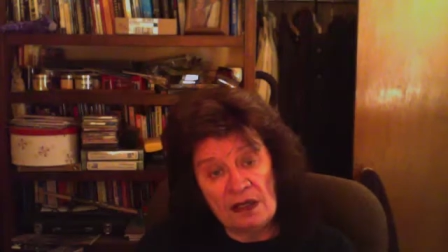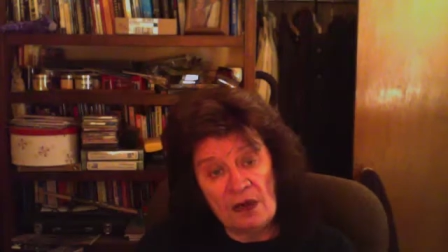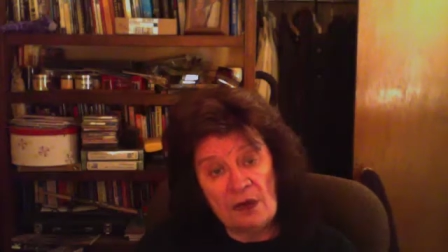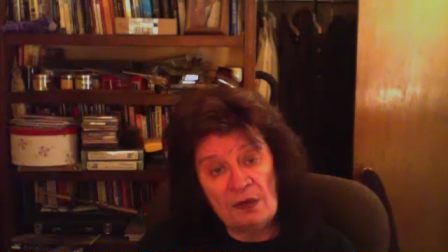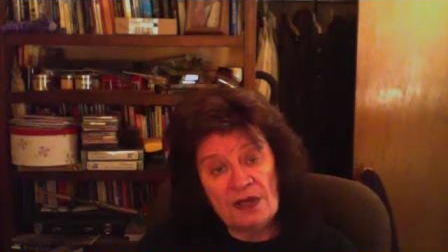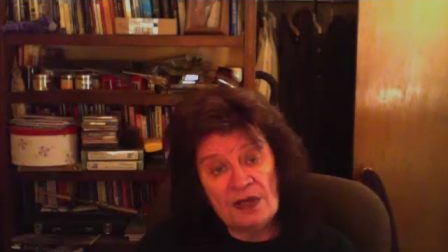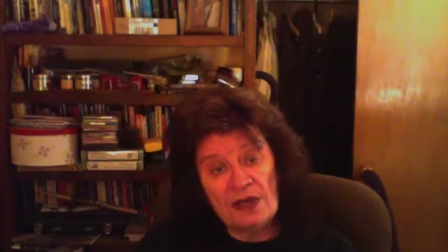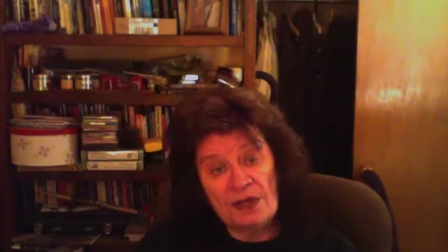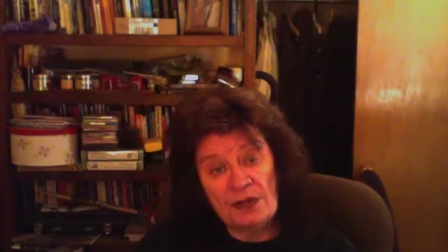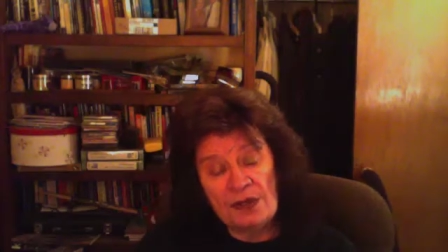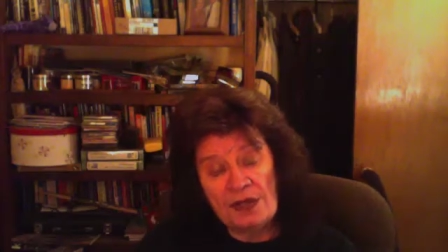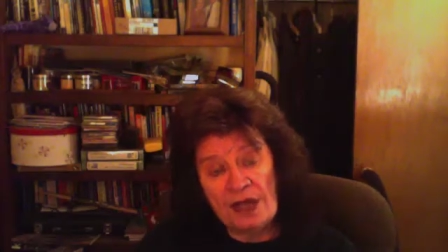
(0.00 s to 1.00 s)

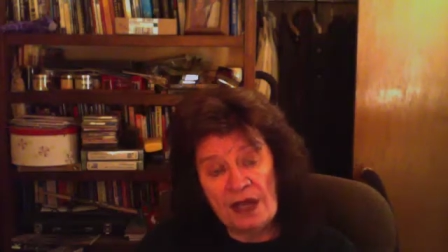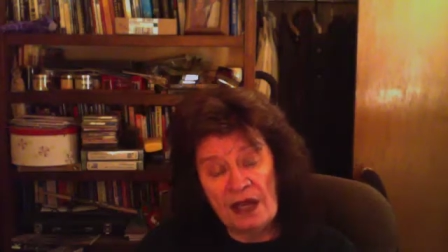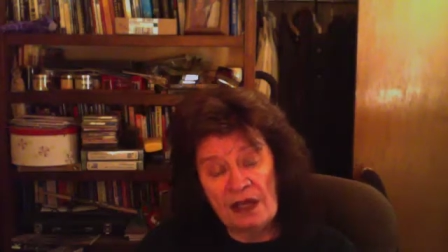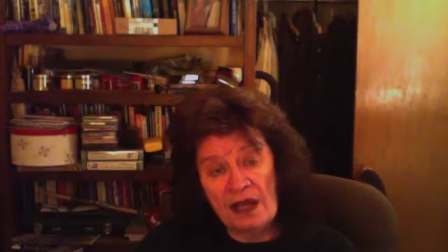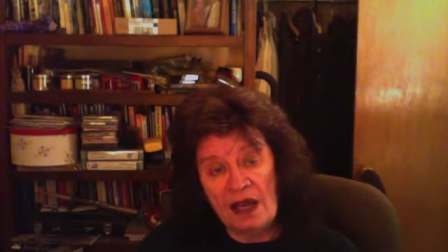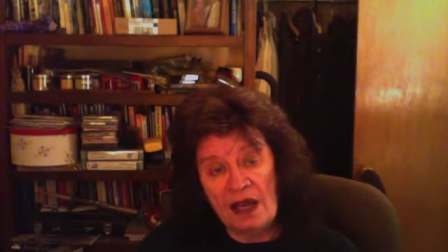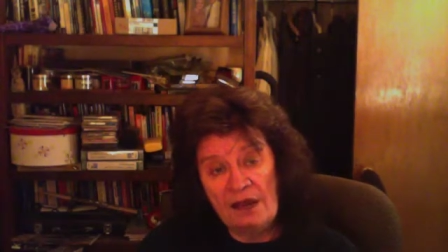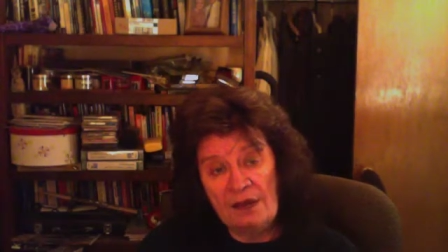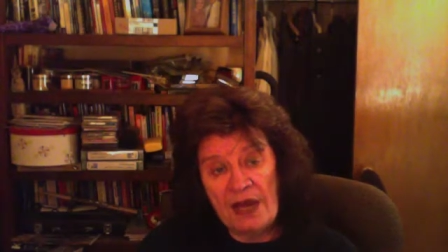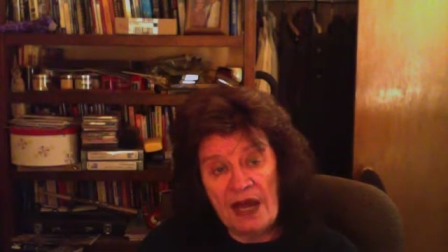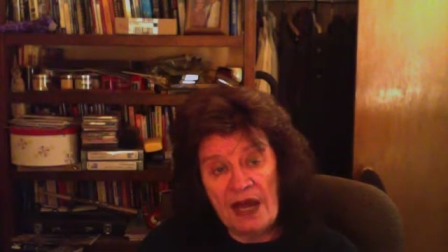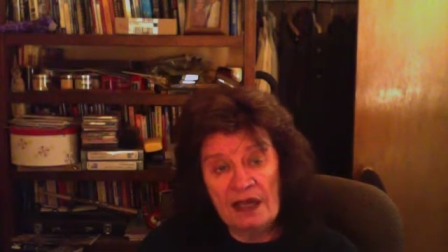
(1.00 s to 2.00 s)
Misunderstand. I
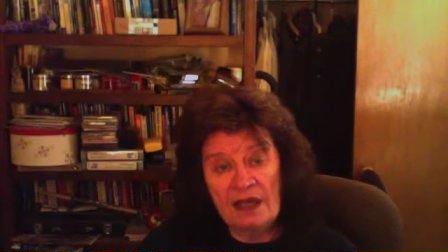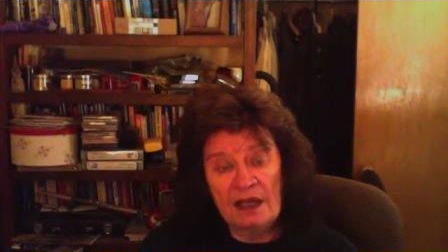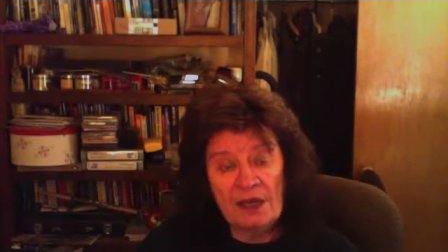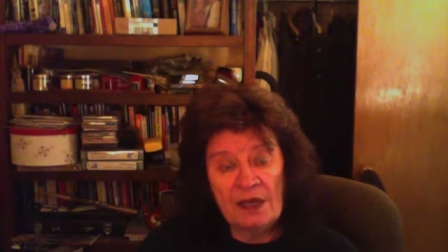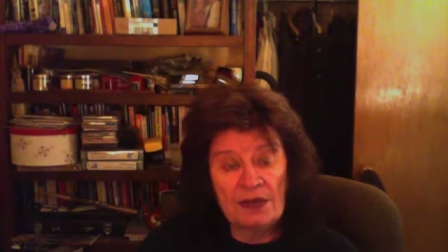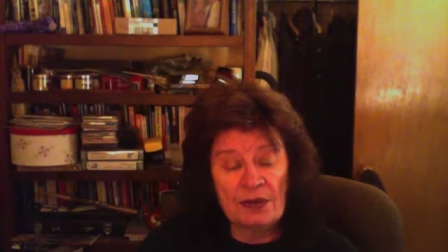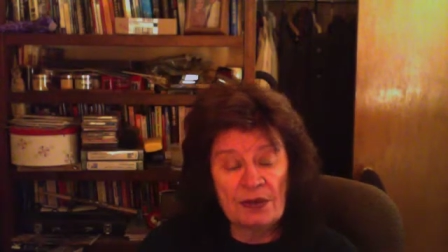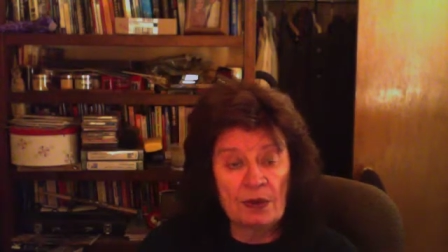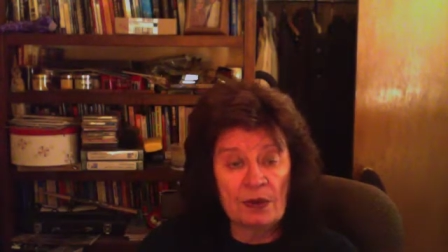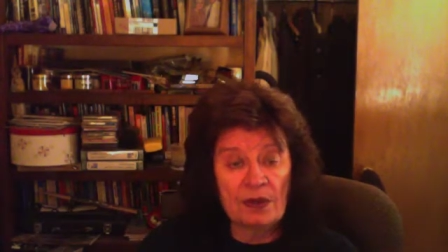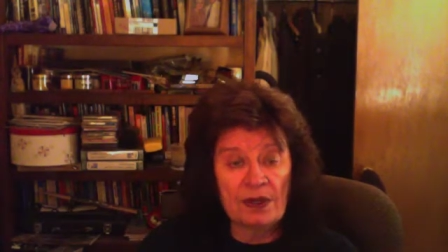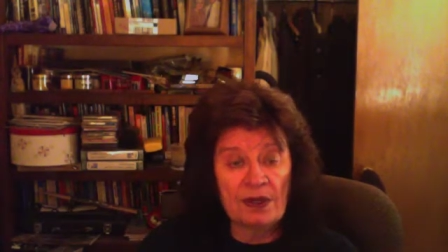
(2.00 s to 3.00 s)
back him as an
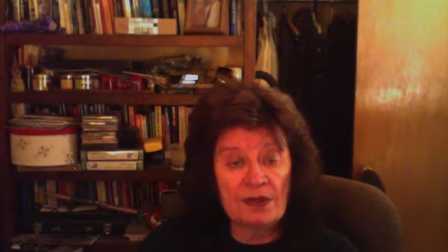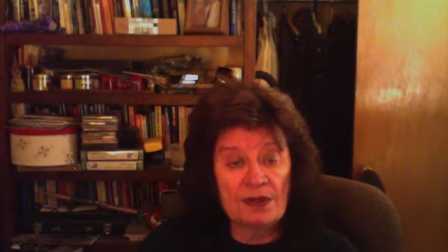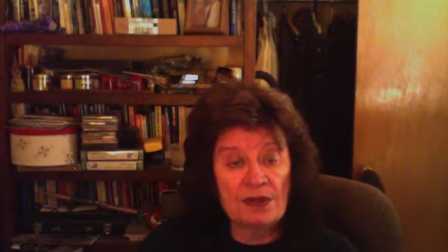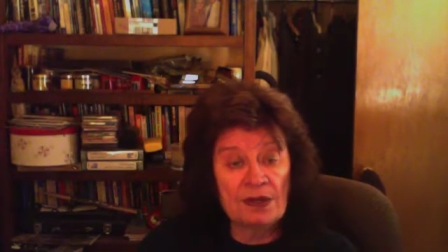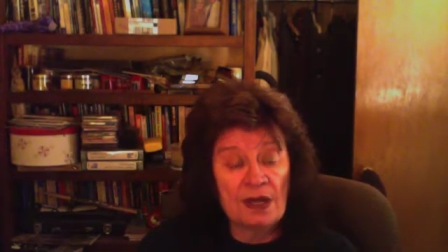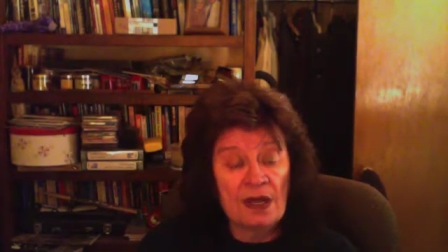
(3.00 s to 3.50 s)
organist